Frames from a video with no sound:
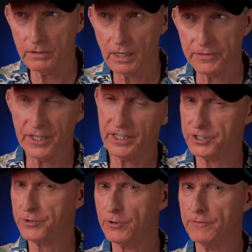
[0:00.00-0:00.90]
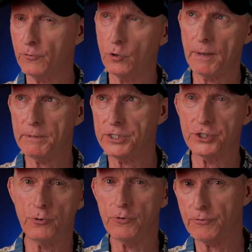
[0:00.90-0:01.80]
I think it's 3 or 4, maybe it's
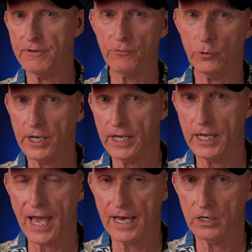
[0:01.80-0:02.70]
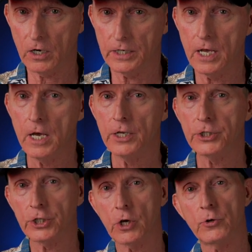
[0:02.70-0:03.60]
2, 3, 4 day add-on
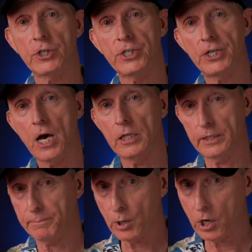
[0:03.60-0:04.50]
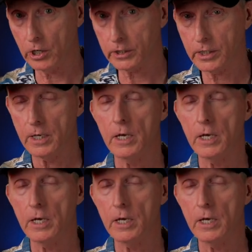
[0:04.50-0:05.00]
to go to Denali Park.